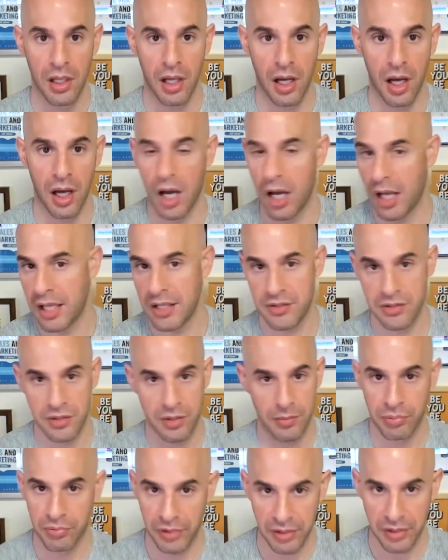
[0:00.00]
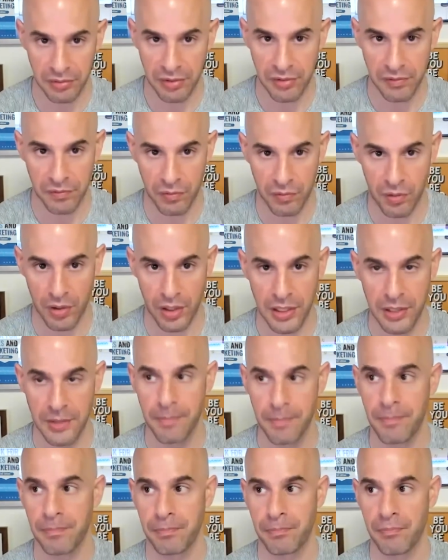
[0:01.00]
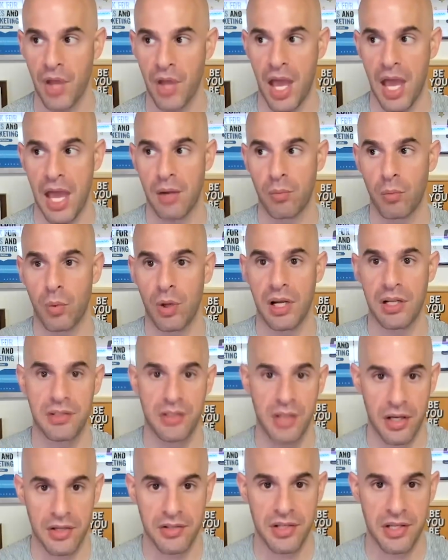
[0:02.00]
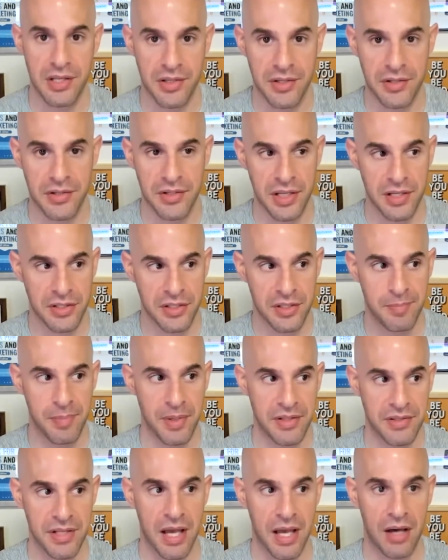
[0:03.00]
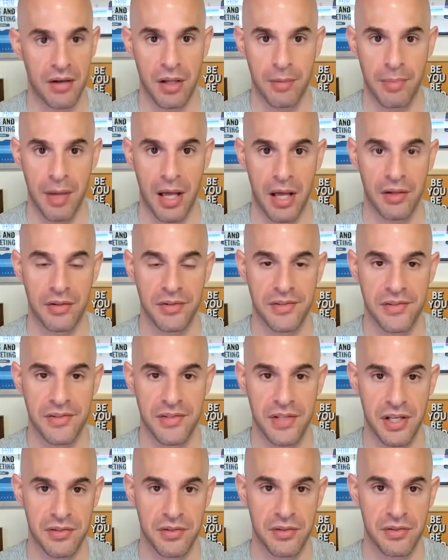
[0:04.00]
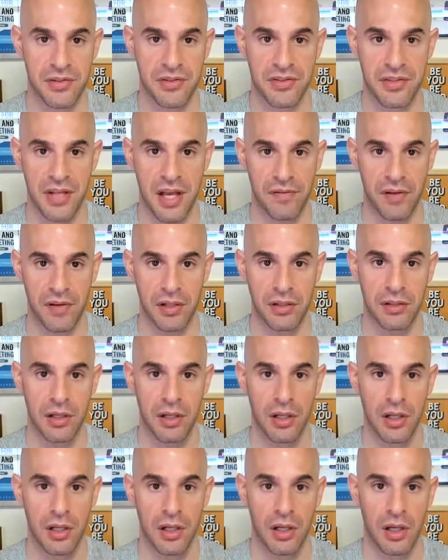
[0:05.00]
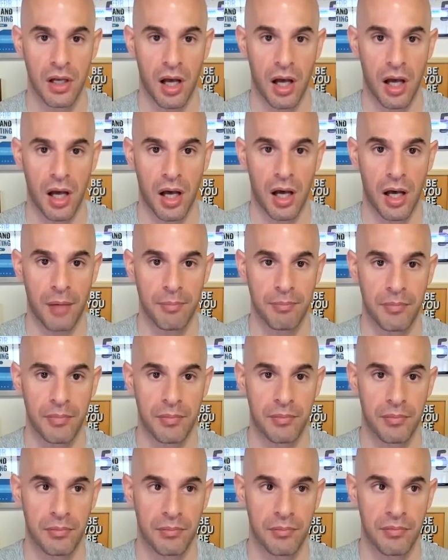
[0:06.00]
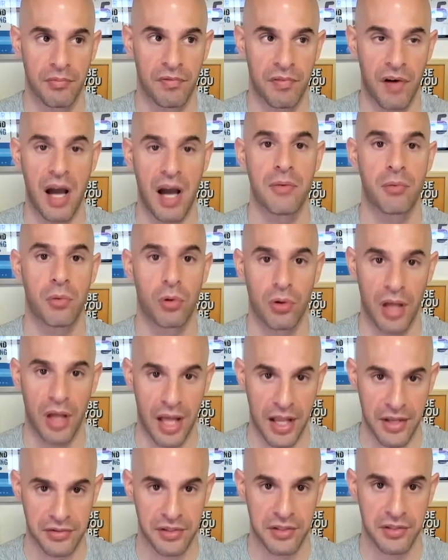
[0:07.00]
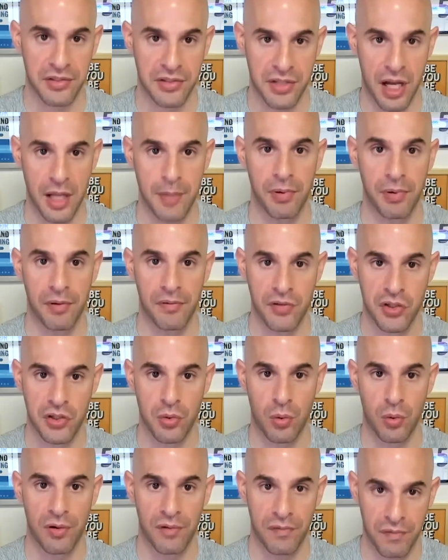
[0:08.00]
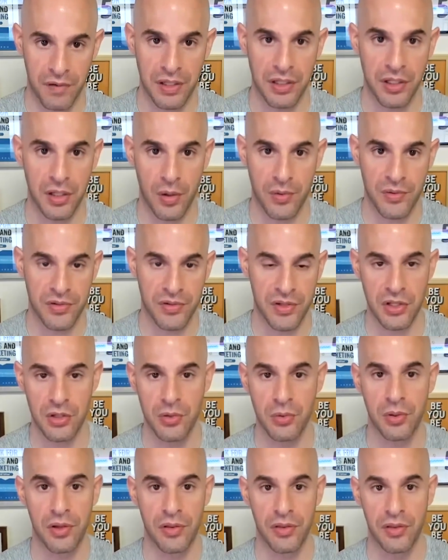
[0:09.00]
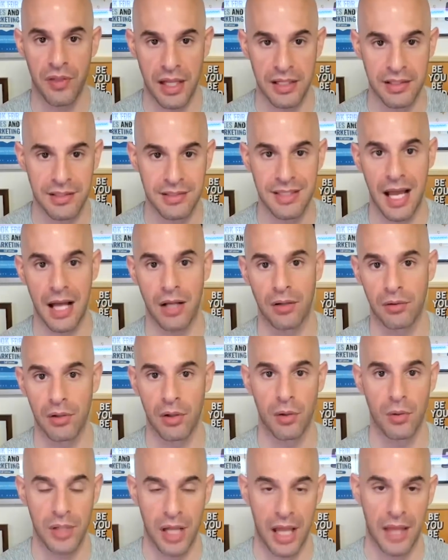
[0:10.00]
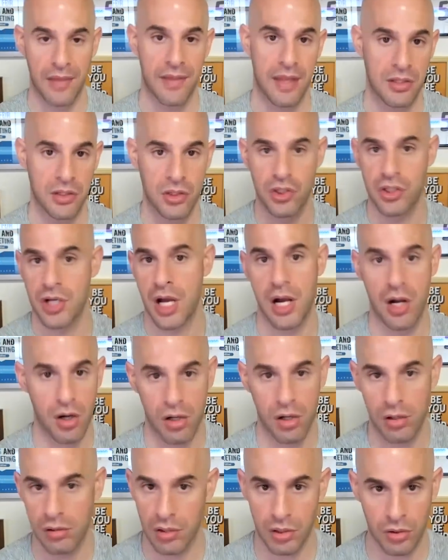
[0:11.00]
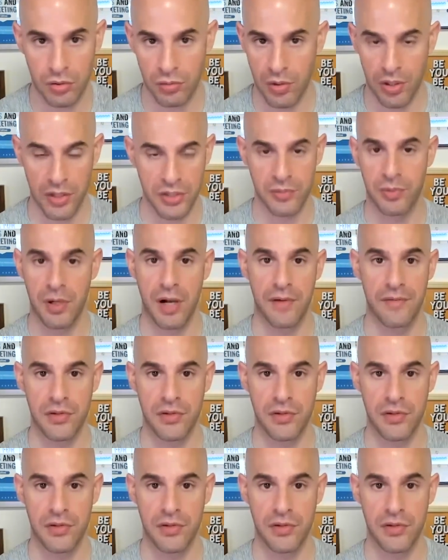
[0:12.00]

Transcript: It's completely free. And what it does is it spits out about 6 or 7 viral-esque type of short videos that you can then download and then share across whatever